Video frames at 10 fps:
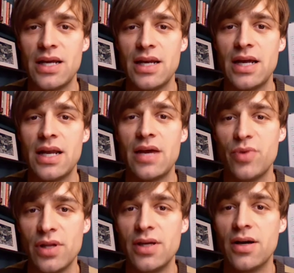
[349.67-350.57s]
and I
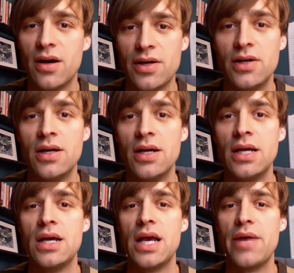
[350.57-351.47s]
really honor
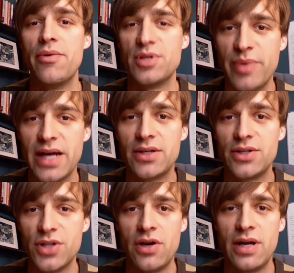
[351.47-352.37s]
and respect
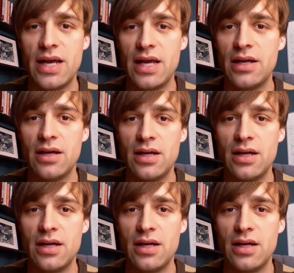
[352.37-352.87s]
Sean and Hannah